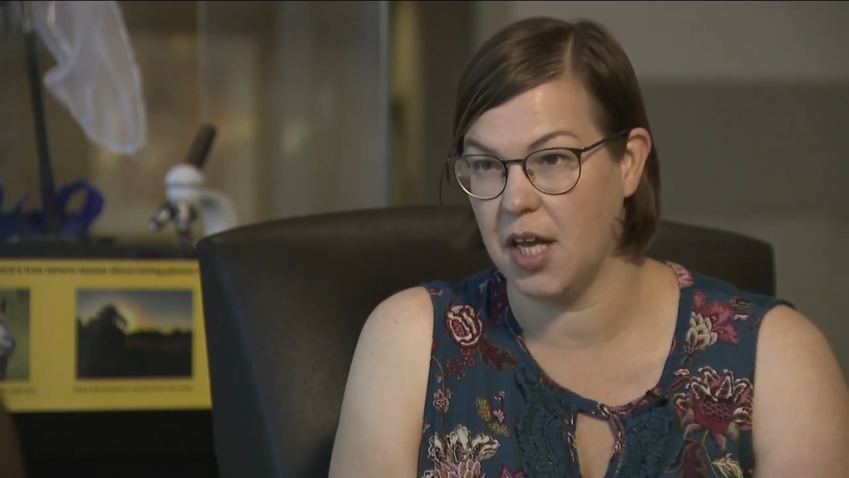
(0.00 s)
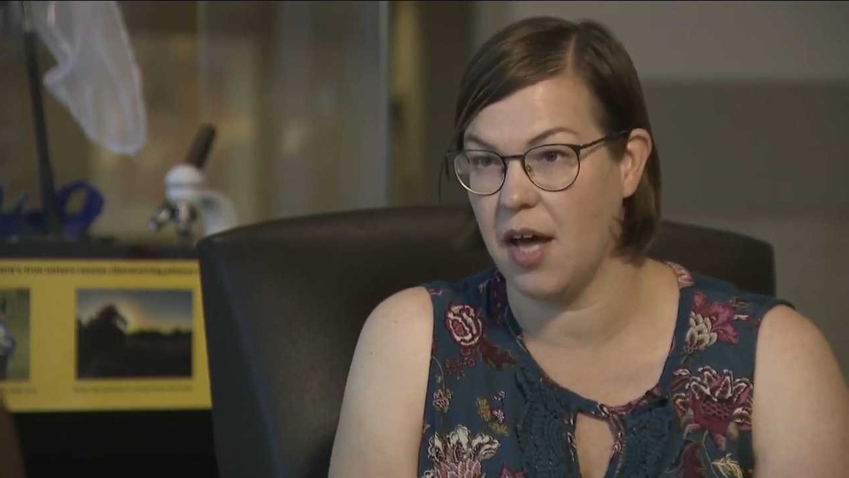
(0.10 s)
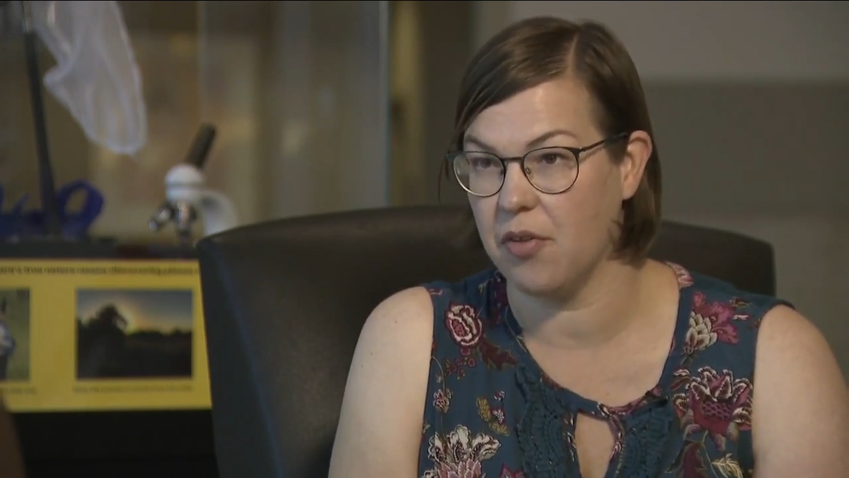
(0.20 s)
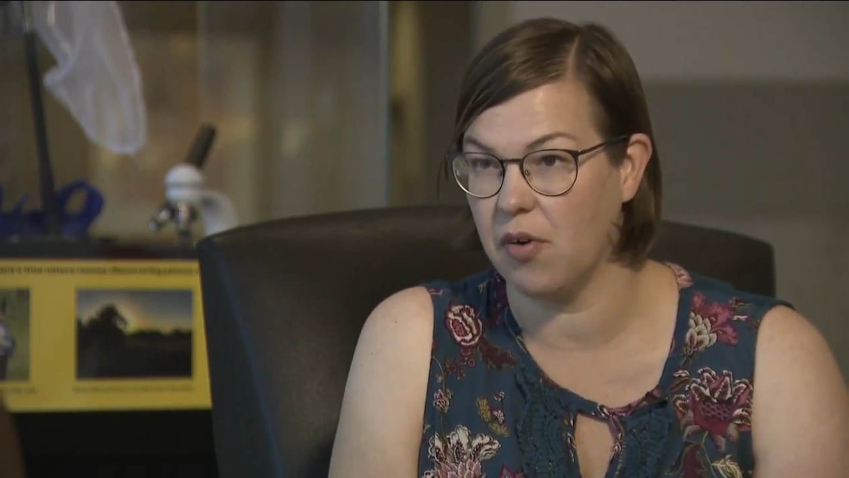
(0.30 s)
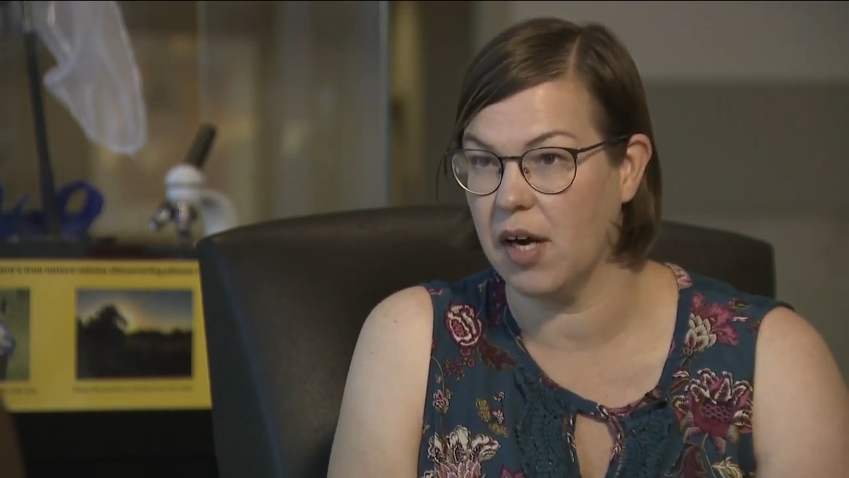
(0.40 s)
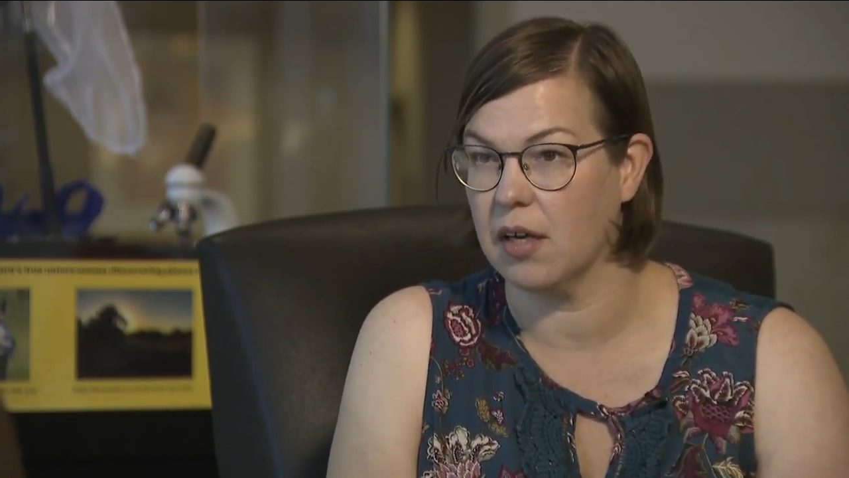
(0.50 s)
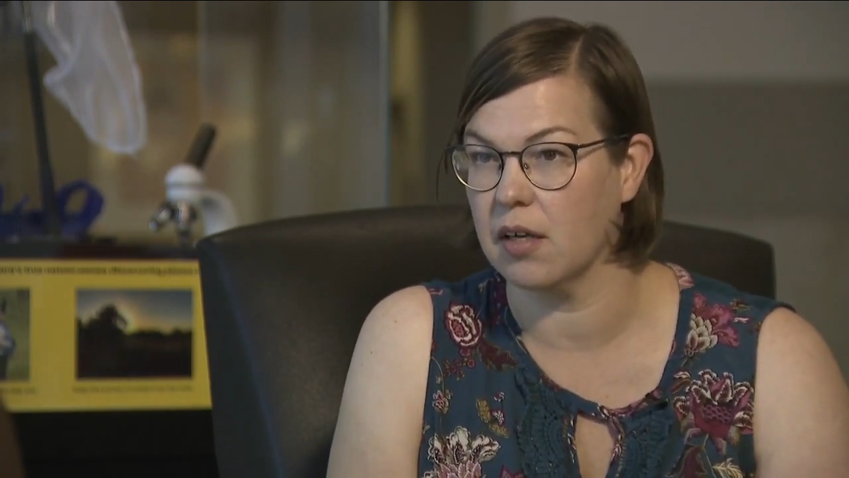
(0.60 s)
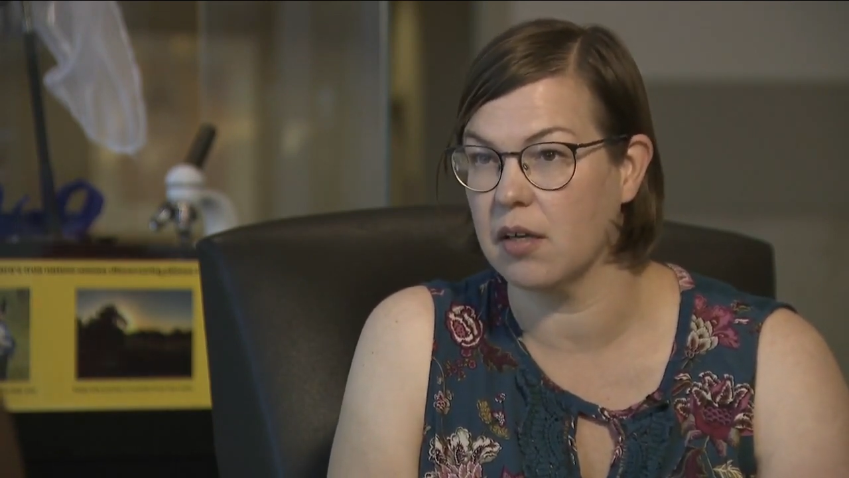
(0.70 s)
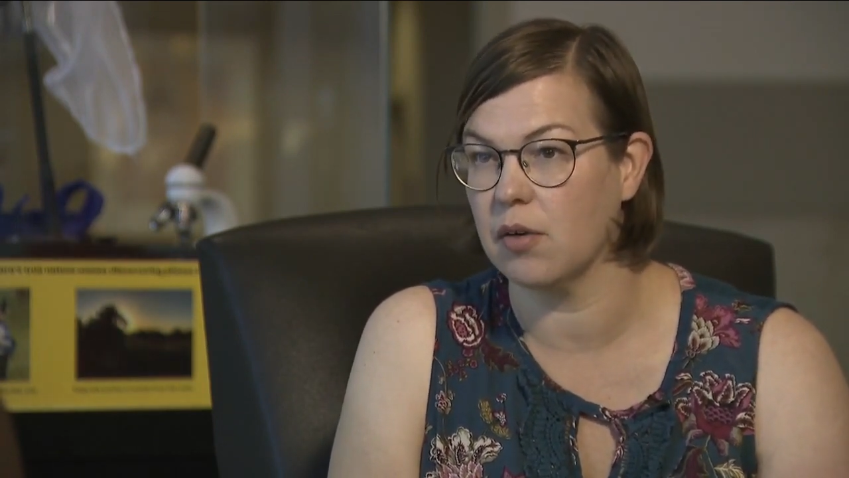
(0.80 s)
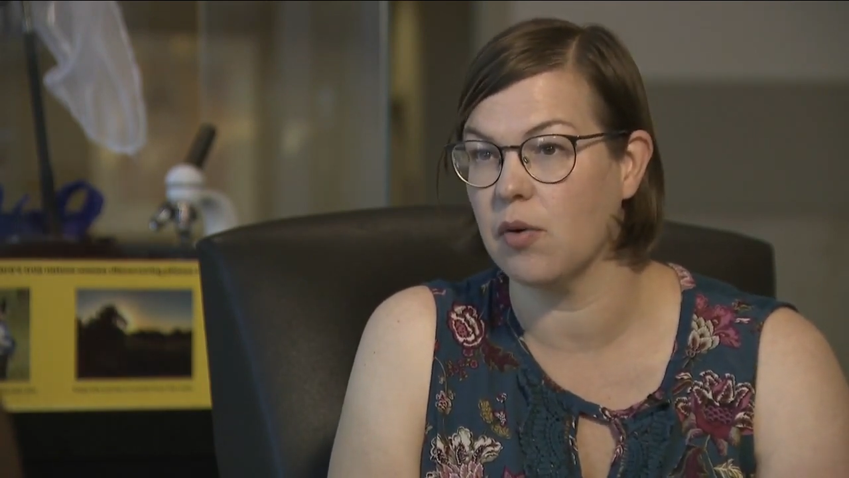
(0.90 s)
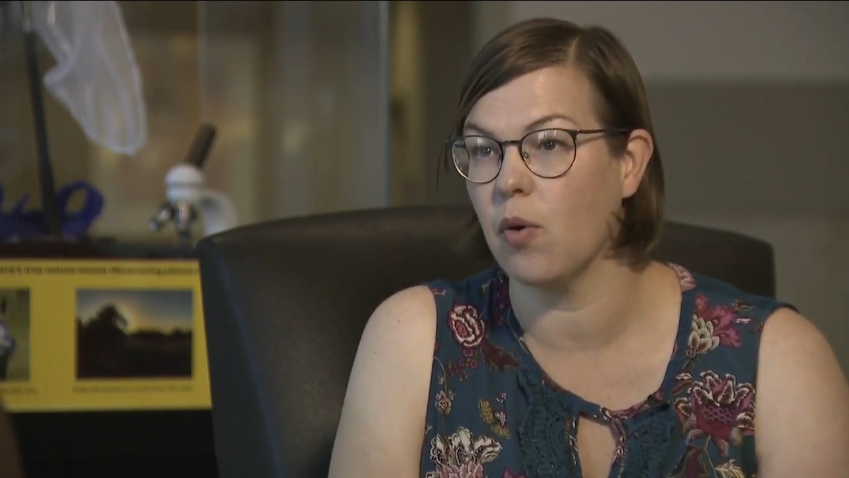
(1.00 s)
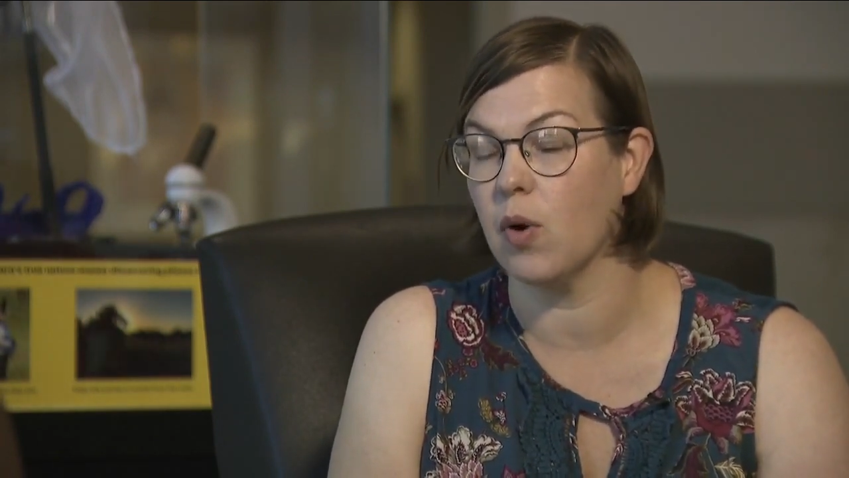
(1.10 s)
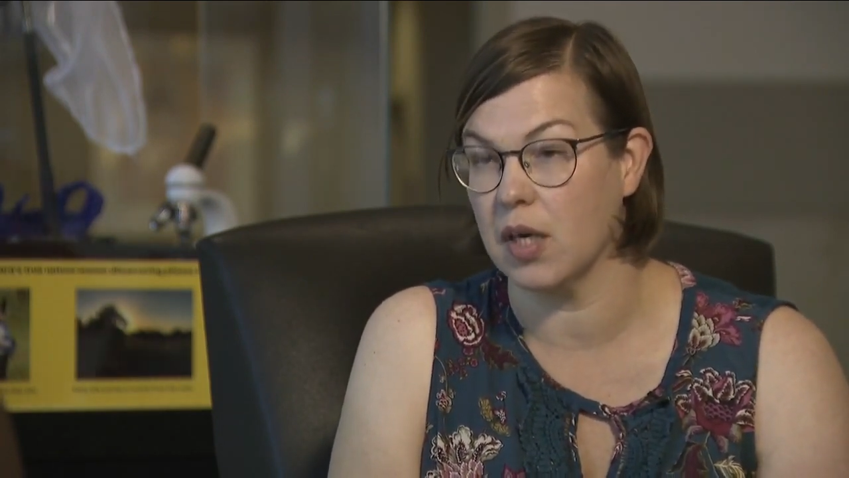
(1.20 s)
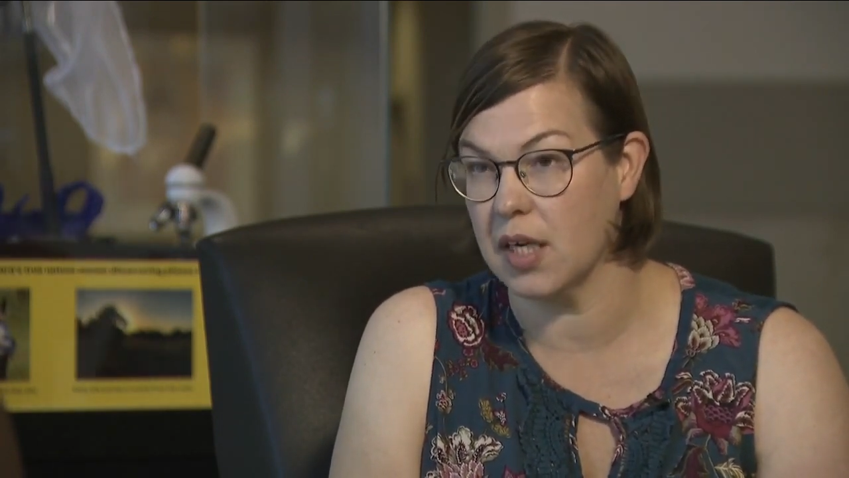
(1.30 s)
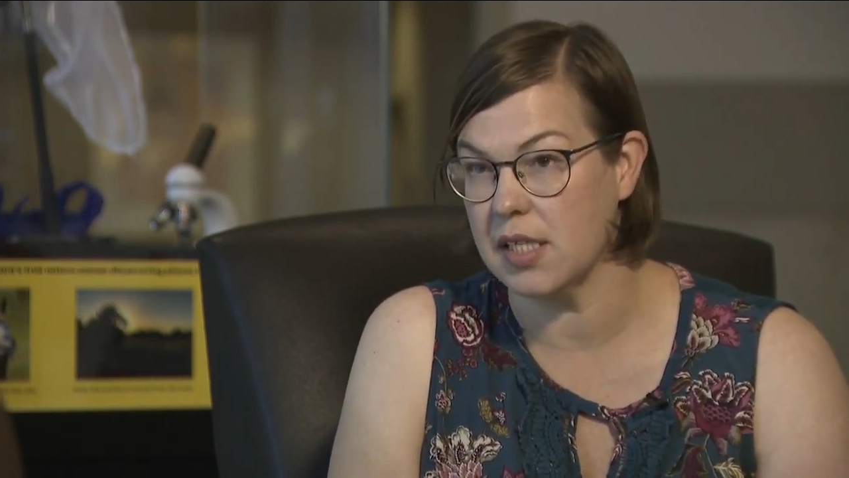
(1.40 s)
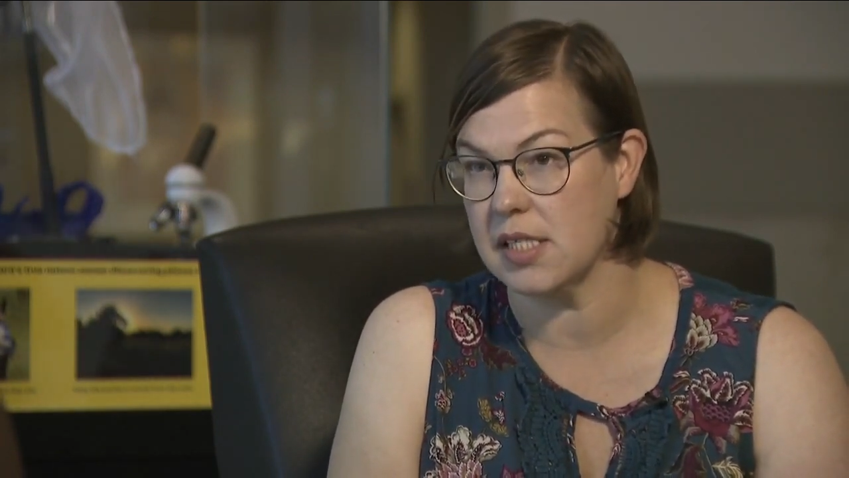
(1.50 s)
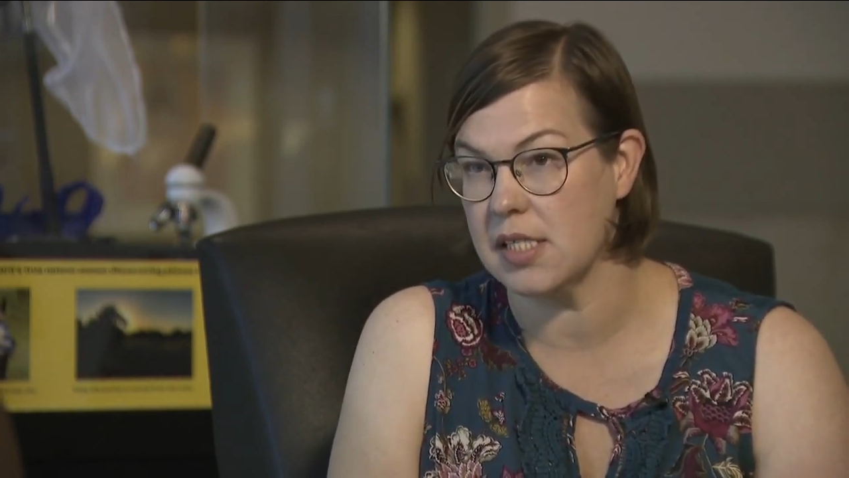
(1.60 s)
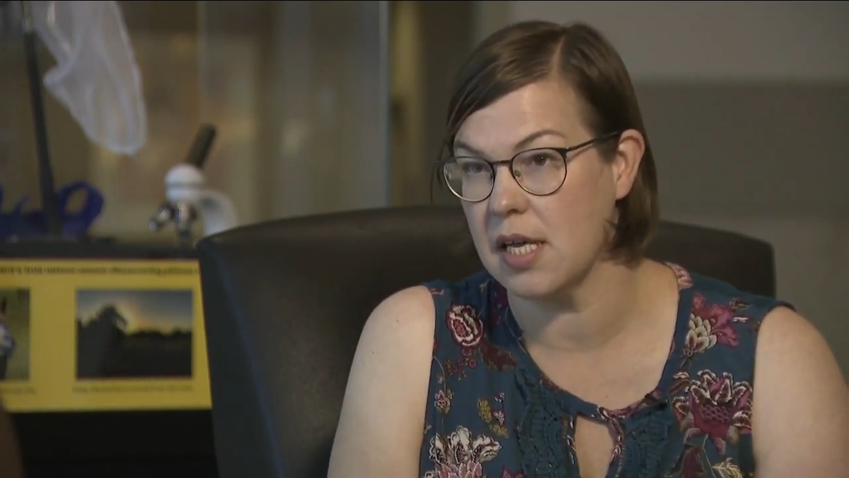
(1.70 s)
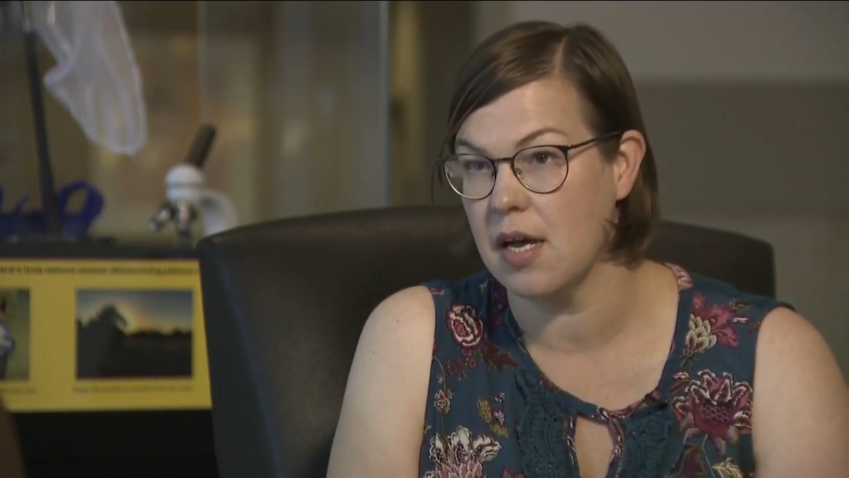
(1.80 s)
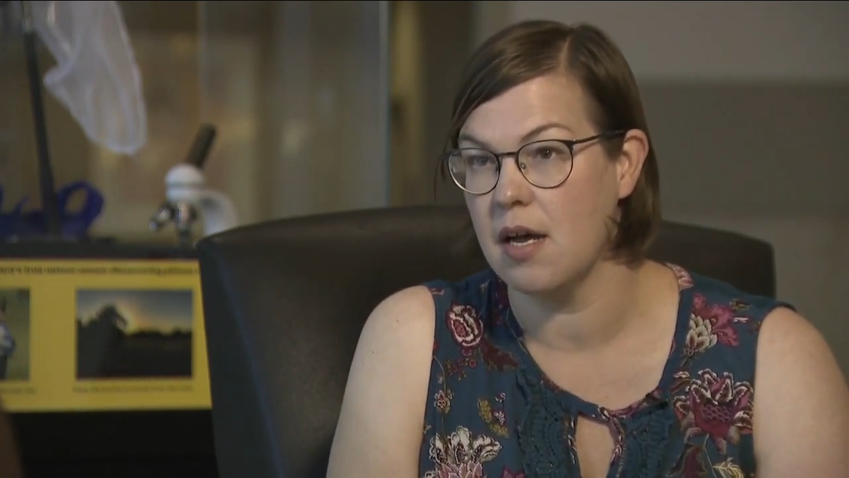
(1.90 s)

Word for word: gathering ordinance.